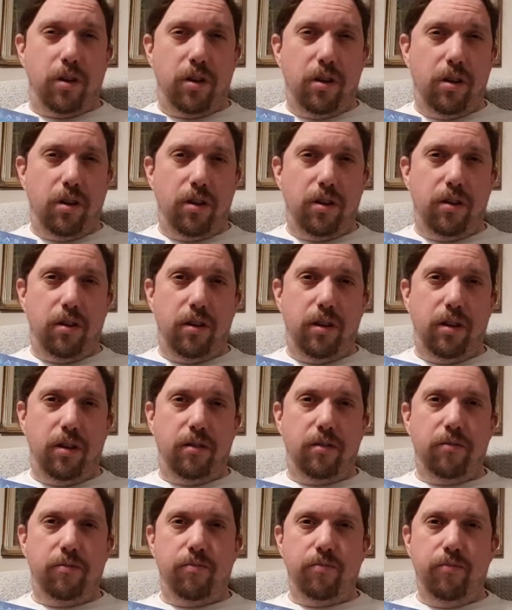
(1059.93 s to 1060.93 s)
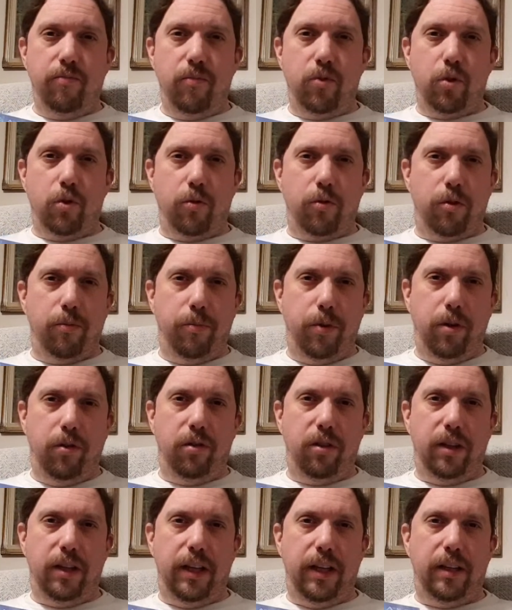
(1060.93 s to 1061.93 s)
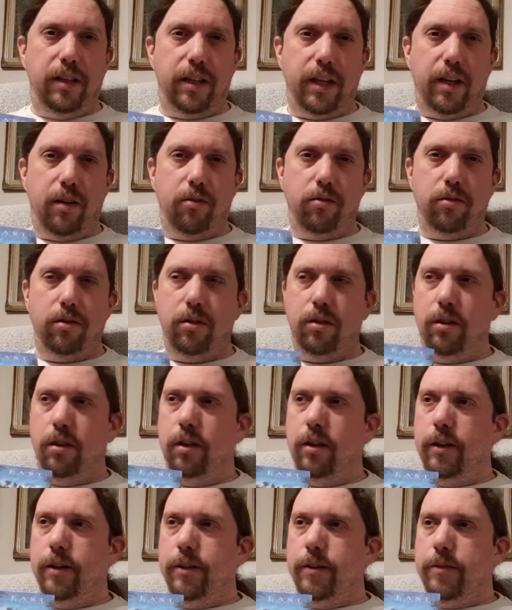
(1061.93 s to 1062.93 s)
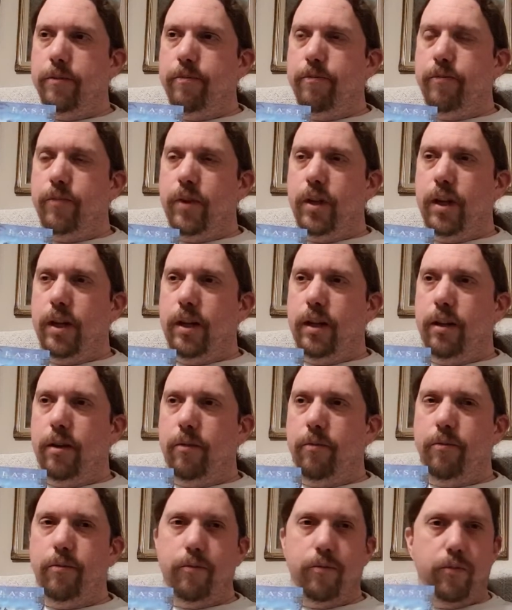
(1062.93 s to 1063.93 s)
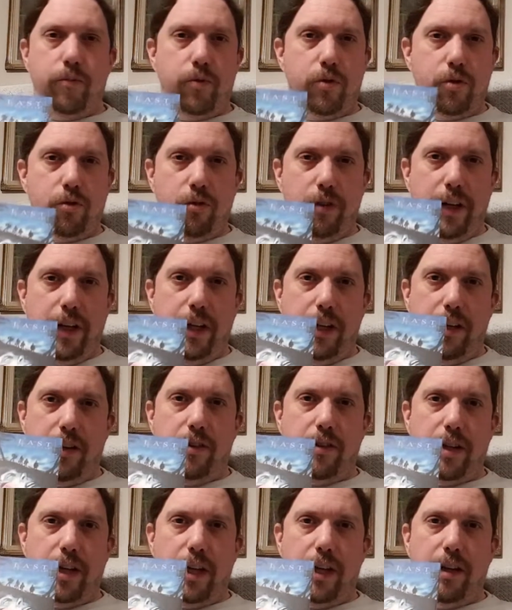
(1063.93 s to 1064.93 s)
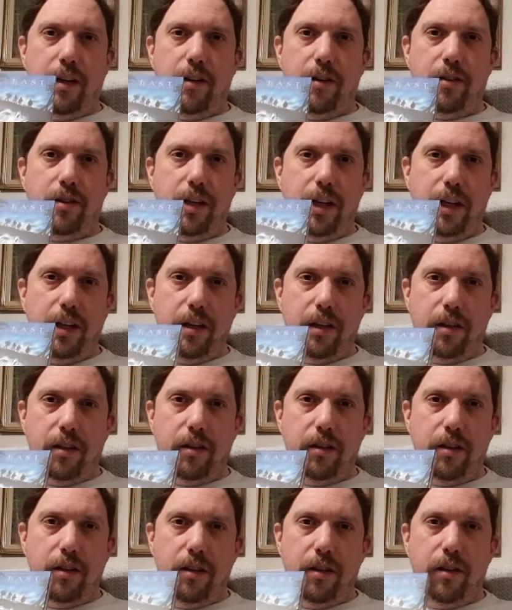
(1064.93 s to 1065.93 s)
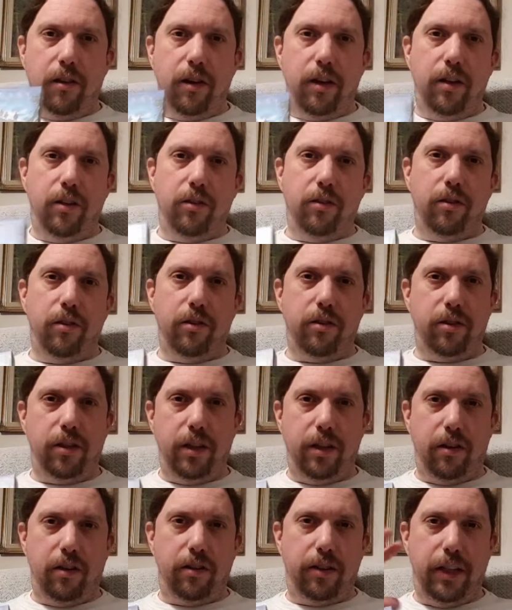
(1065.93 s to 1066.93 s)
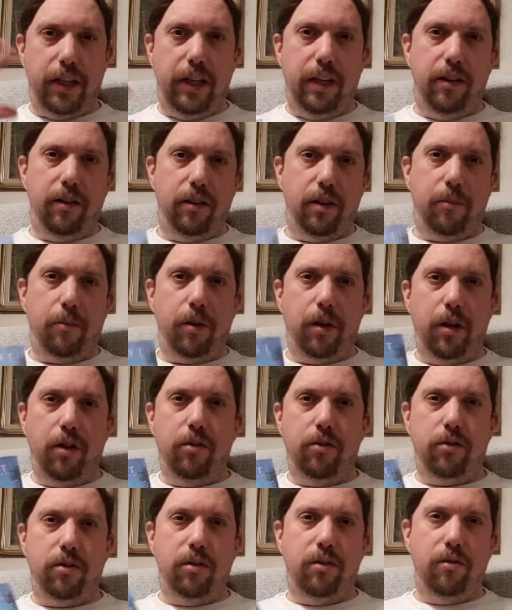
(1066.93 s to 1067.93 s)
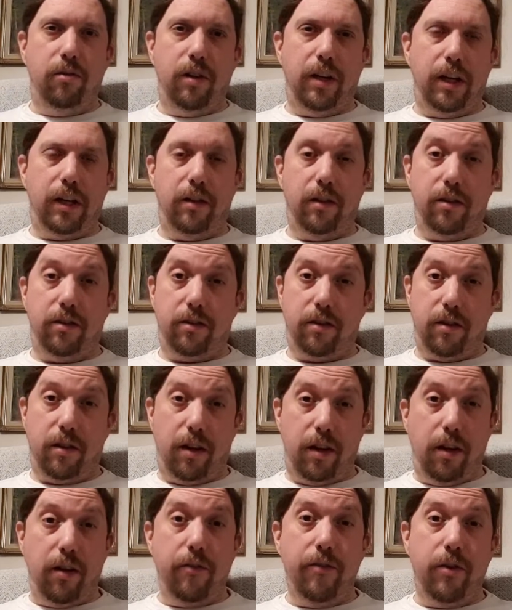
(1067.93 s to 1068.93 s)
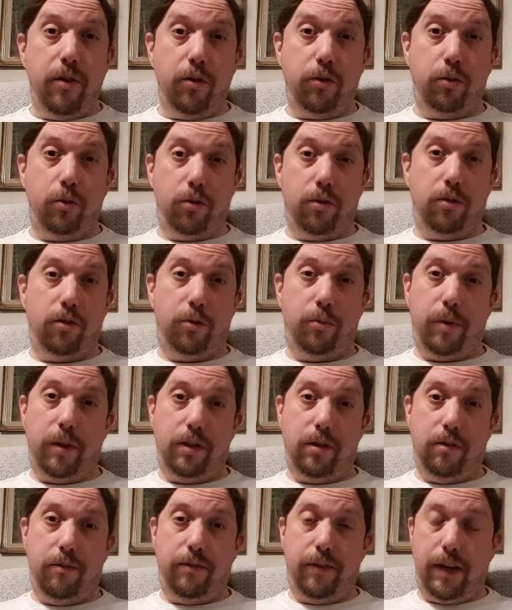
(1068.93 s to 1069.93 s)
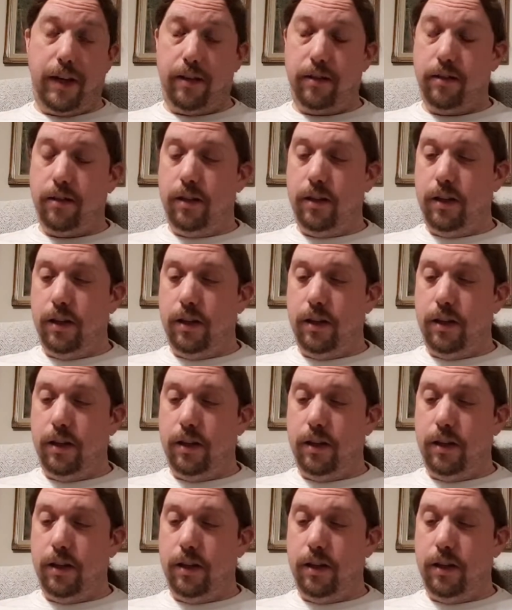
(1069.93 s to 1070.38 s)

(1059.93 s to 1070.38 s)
the sort of computer details and screens, and seeing the lines on the CRTs up close and all that kind of stuff. I love those sorts of special effects.